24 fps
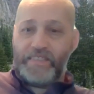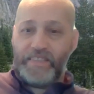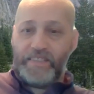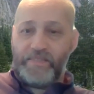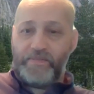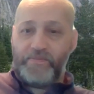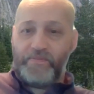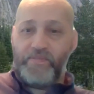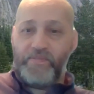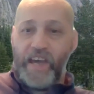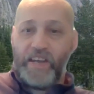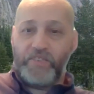
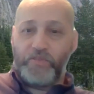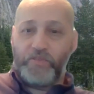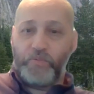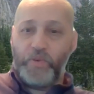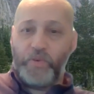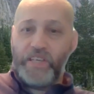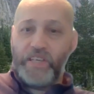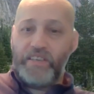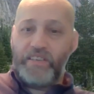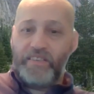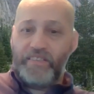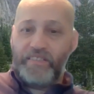in fact,
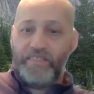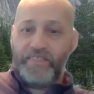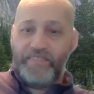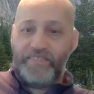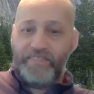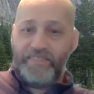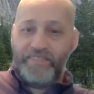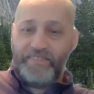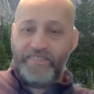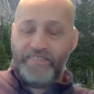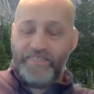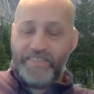
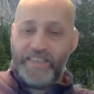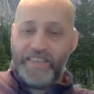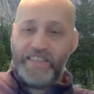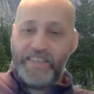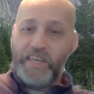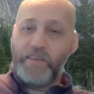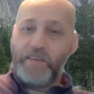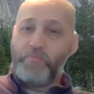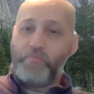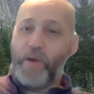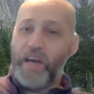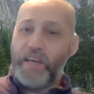I
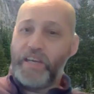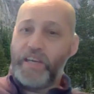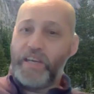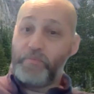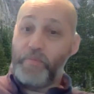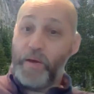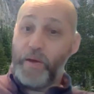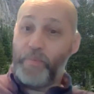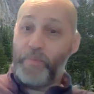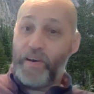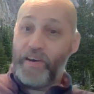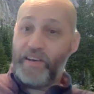keep mine in
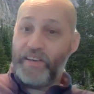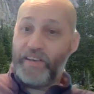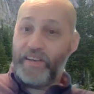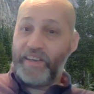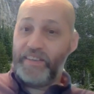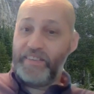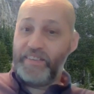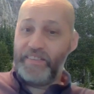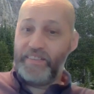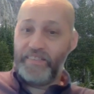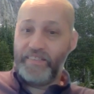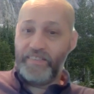my
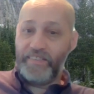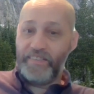pocket.